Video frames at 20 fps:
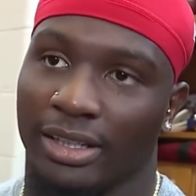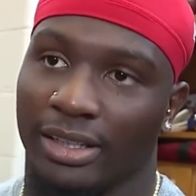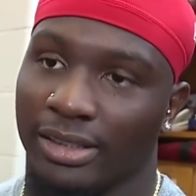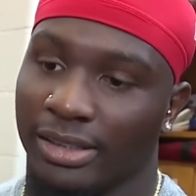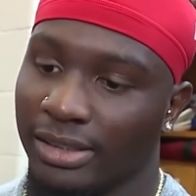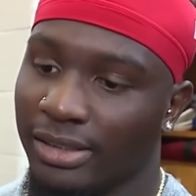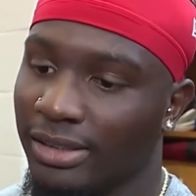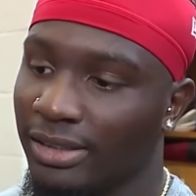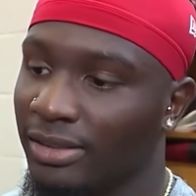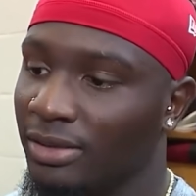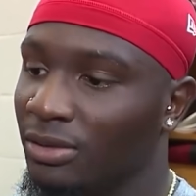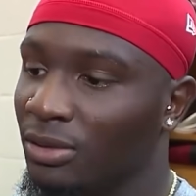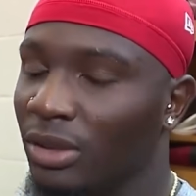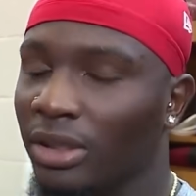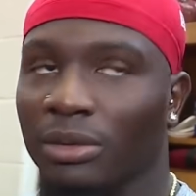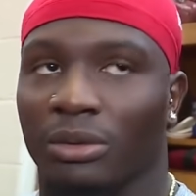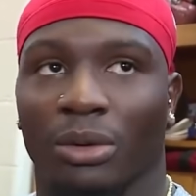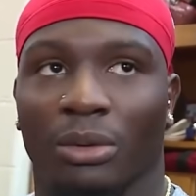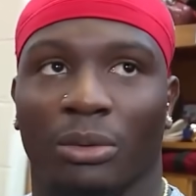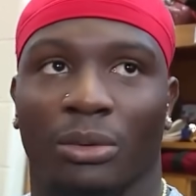Uh,
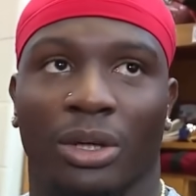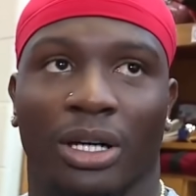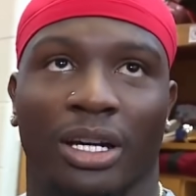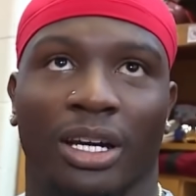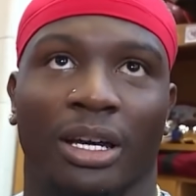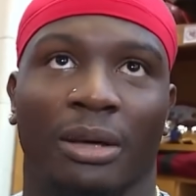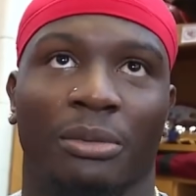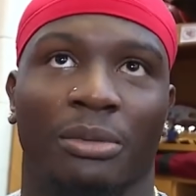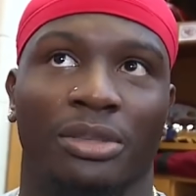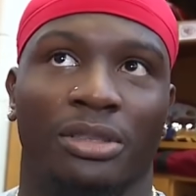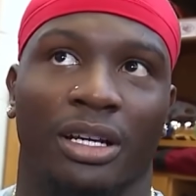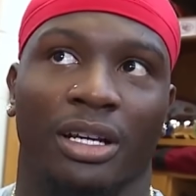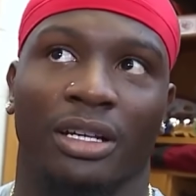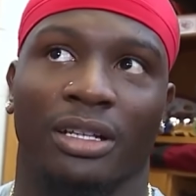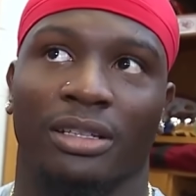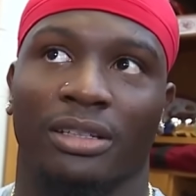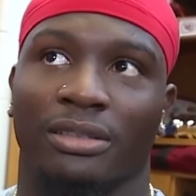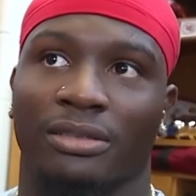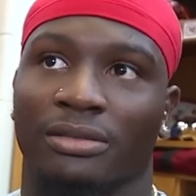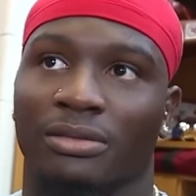what, what, what game
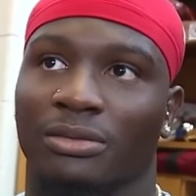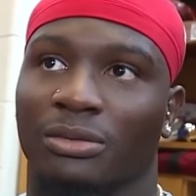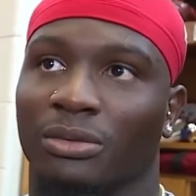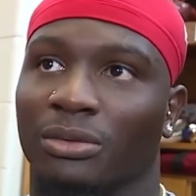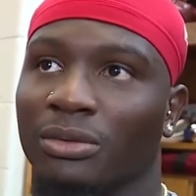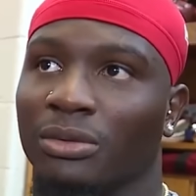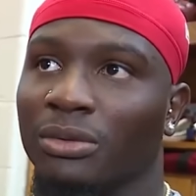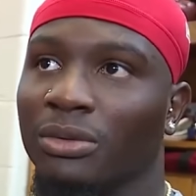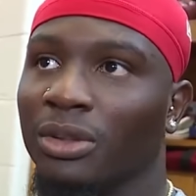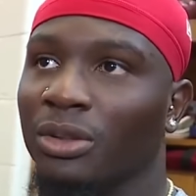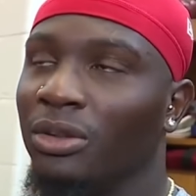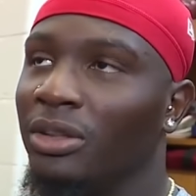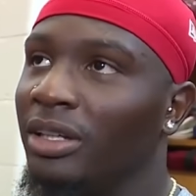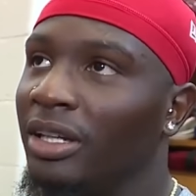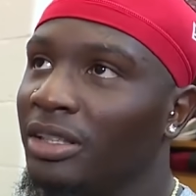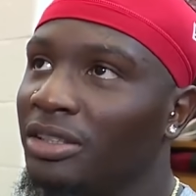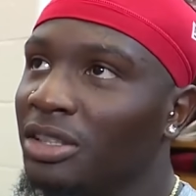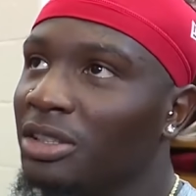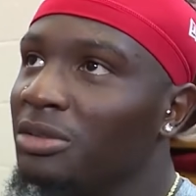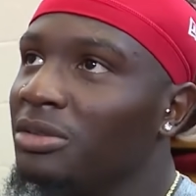was that?
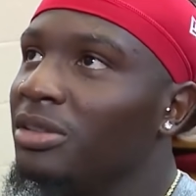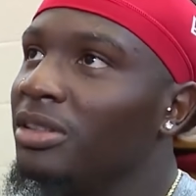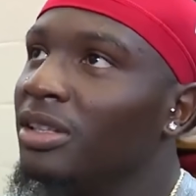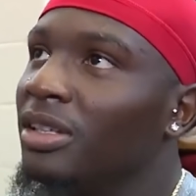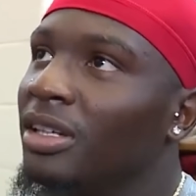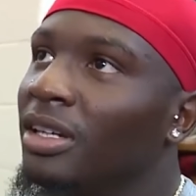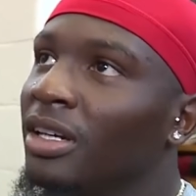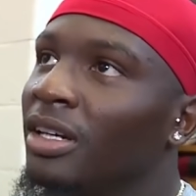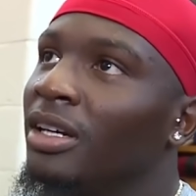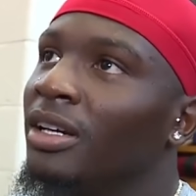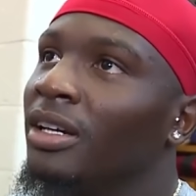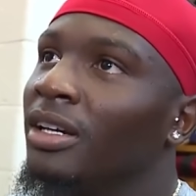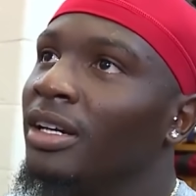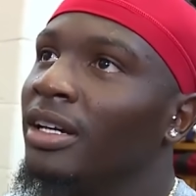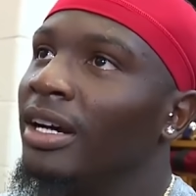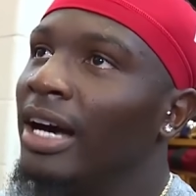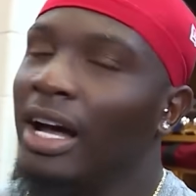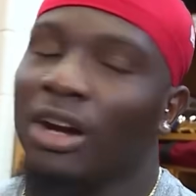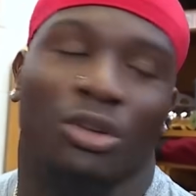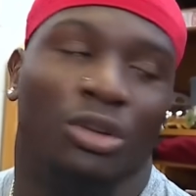Who did they just?
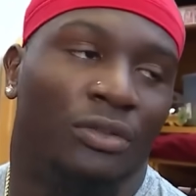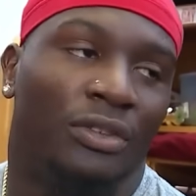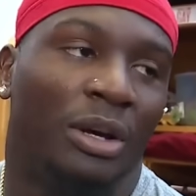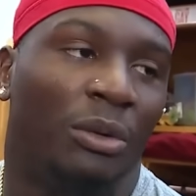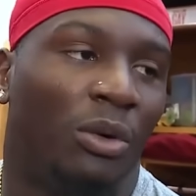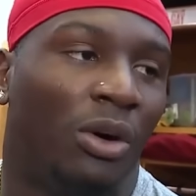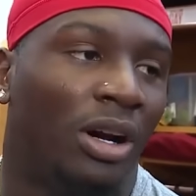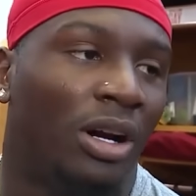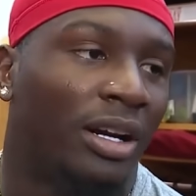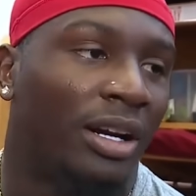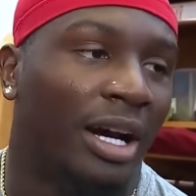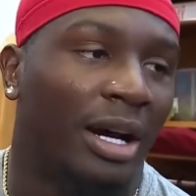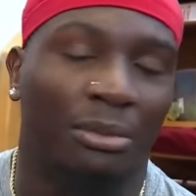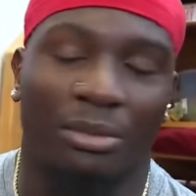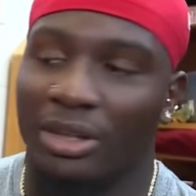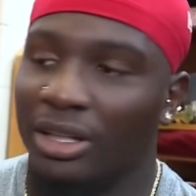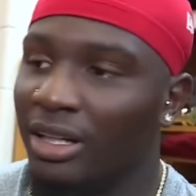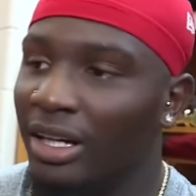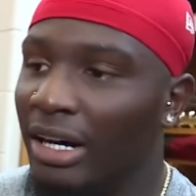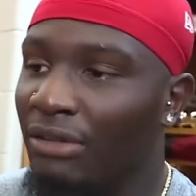I don't know if they
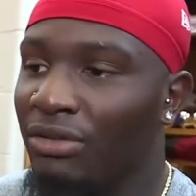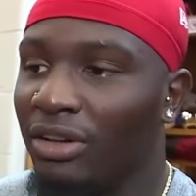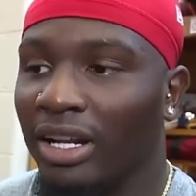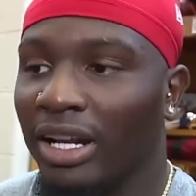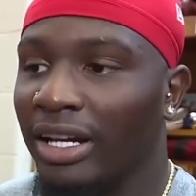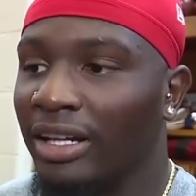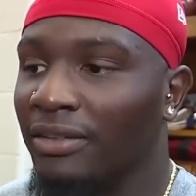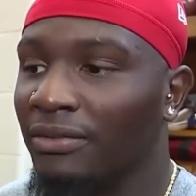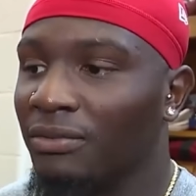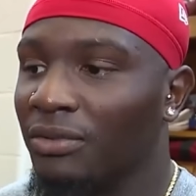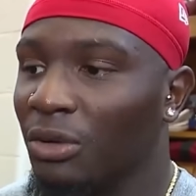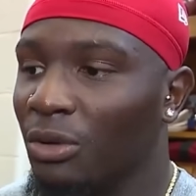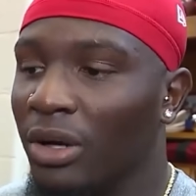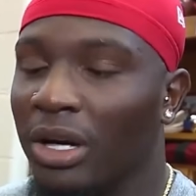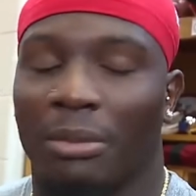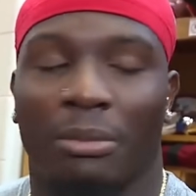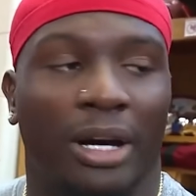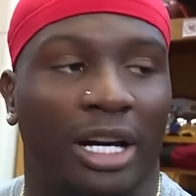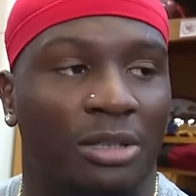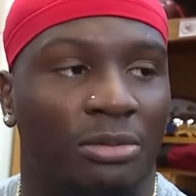won or not, but uh, I feel
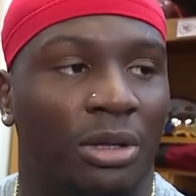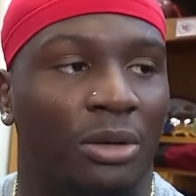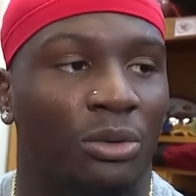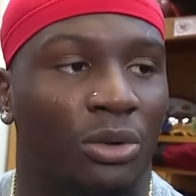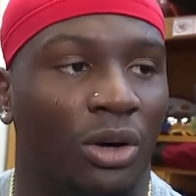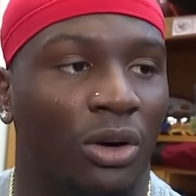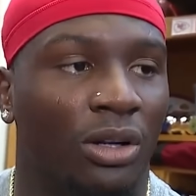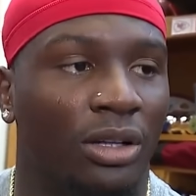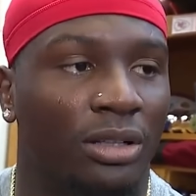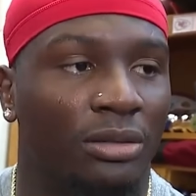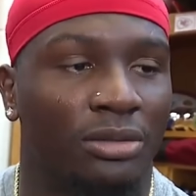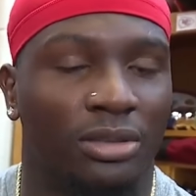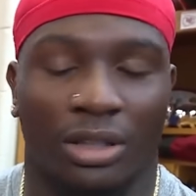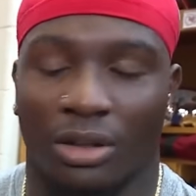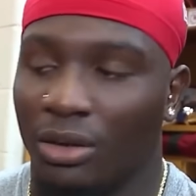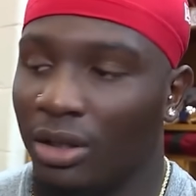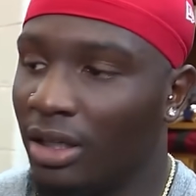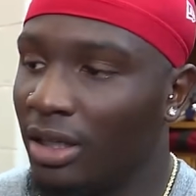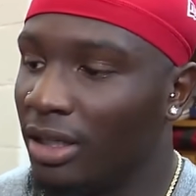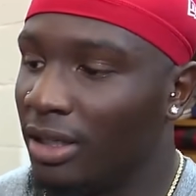like the running back's been
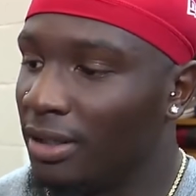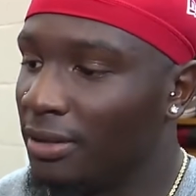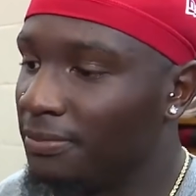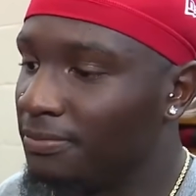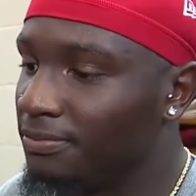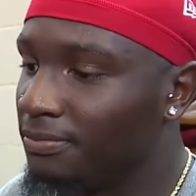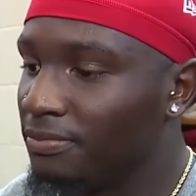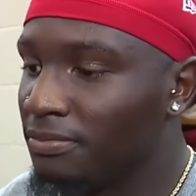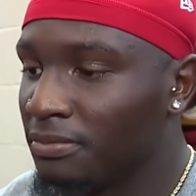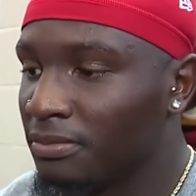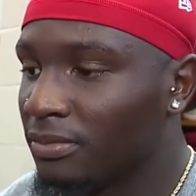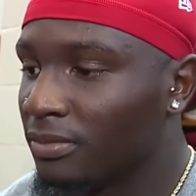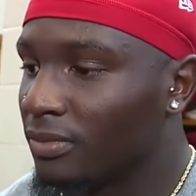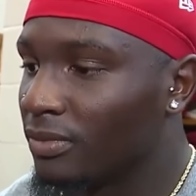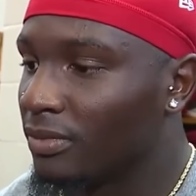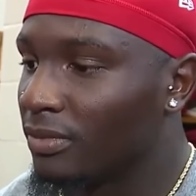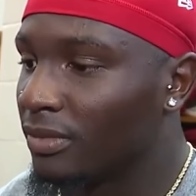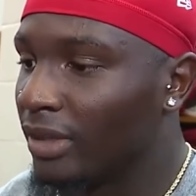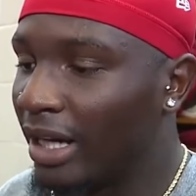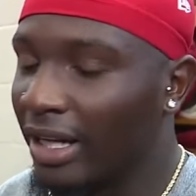rolling. So,
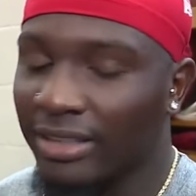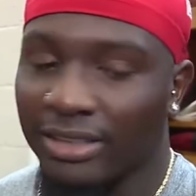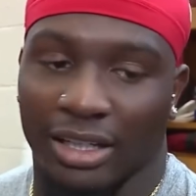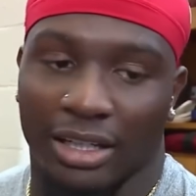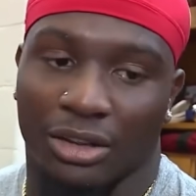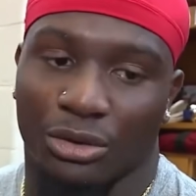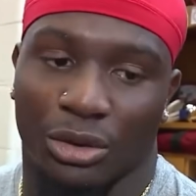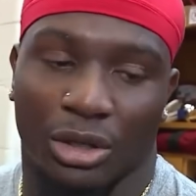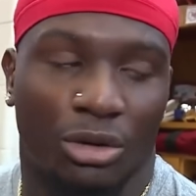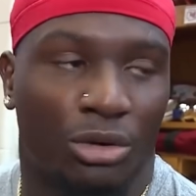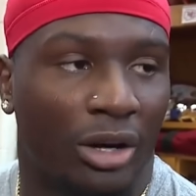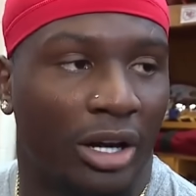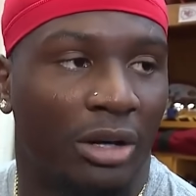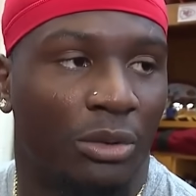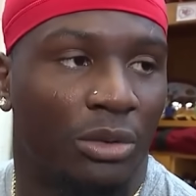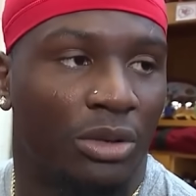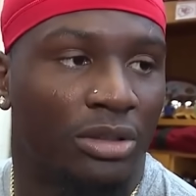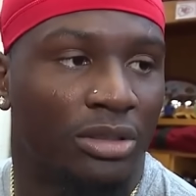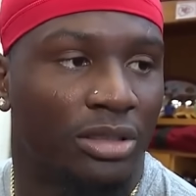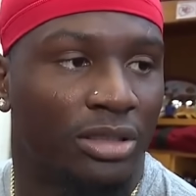uh, like I say, three
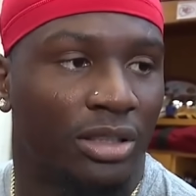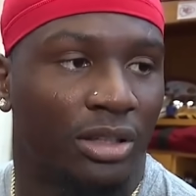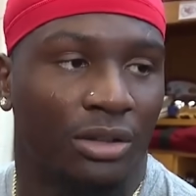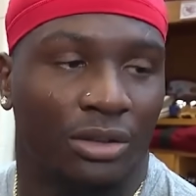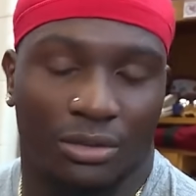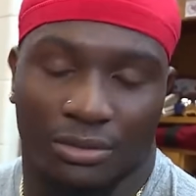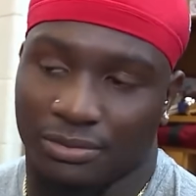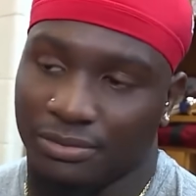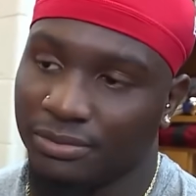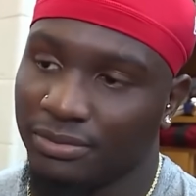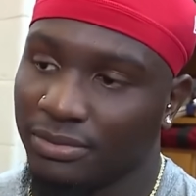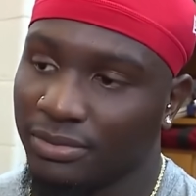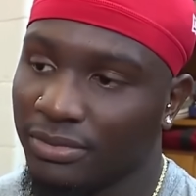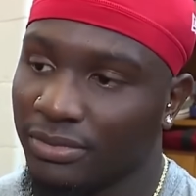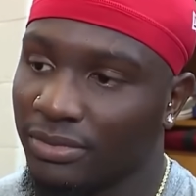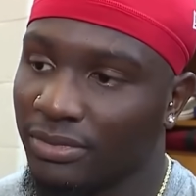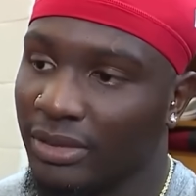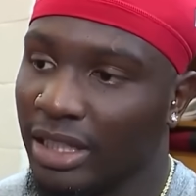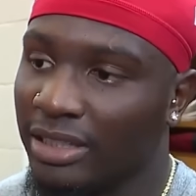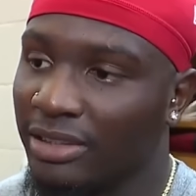great ones. So,
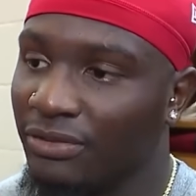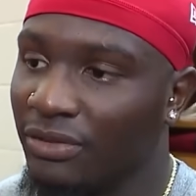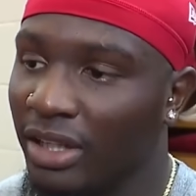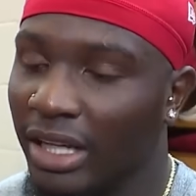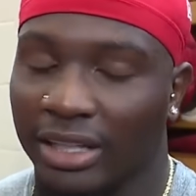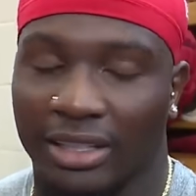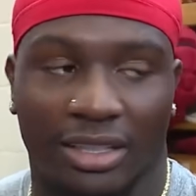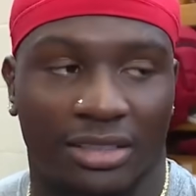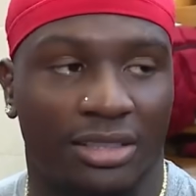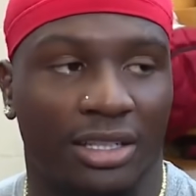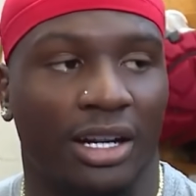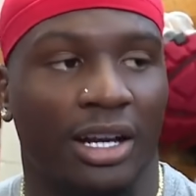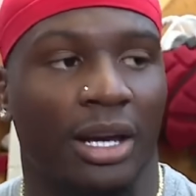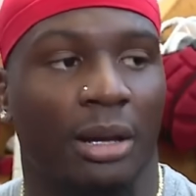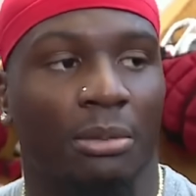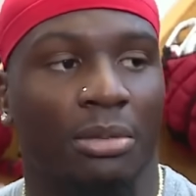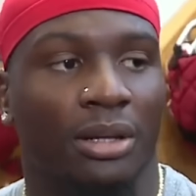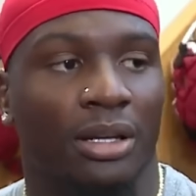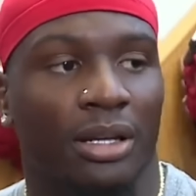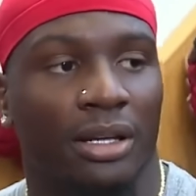I feel like that's
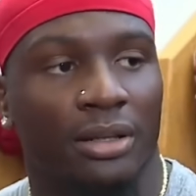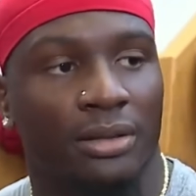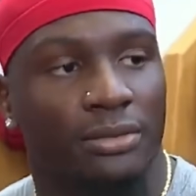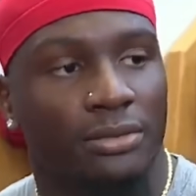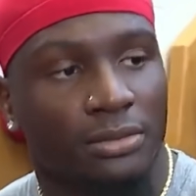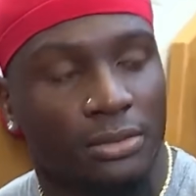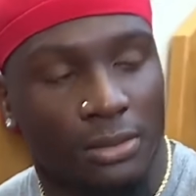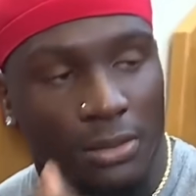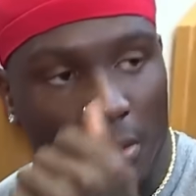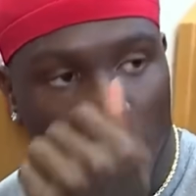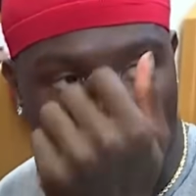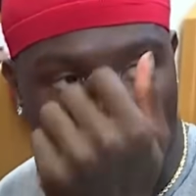their game plan.